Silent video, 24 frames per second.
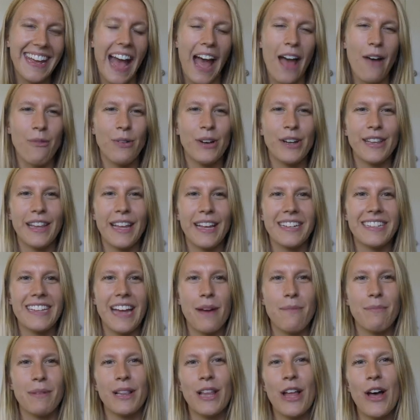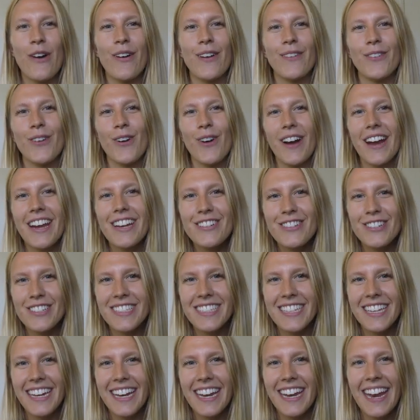I will link down below if you are
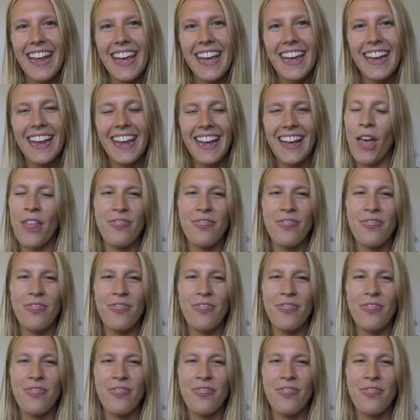interested in it.